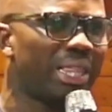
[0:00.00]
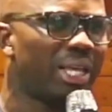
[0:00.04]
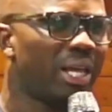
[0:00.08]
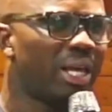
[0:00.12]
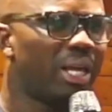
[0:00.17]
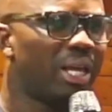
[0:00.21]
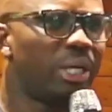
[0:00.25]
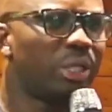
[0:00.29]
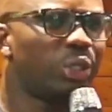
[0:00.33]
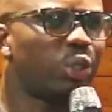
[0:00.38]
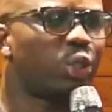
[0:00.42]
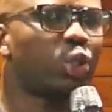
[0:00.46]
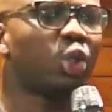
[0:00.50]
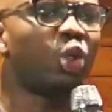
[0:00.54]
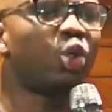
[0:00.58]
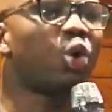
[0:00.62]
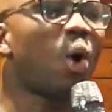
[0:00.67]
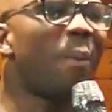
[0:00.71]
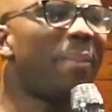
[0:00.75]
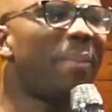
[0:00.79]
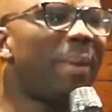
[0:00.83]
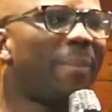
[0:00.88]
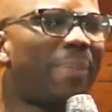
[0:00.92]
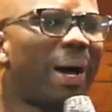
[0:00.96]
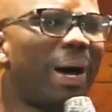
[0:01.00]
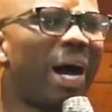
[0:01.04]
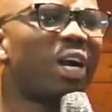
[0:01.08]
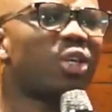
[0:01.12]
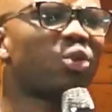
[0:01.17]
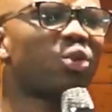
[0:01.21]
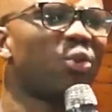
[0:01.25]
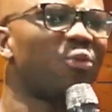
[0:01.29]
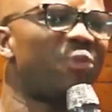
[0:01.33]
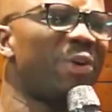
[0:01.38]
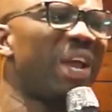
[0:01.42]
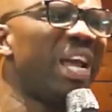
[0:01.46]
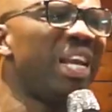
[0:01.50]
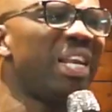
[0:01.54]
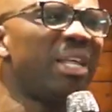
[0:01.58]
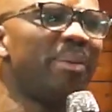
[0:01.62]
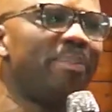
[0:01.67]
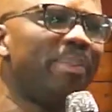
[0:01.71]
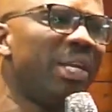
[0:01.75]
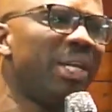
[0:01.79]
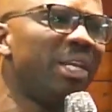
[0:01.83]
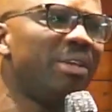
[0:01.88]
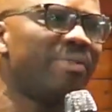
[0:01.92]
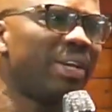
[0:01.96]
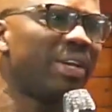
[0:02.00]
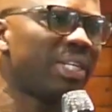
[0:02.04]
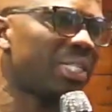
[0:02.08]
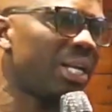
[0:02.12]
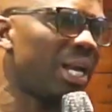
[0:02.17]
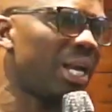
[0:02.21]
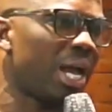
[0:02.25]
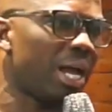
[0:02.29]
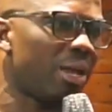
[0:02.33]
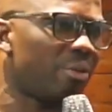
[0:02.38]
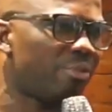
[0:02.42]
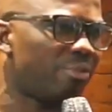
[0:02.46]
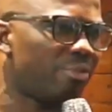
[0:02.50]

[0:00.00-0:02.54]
should not be part of any believer's life.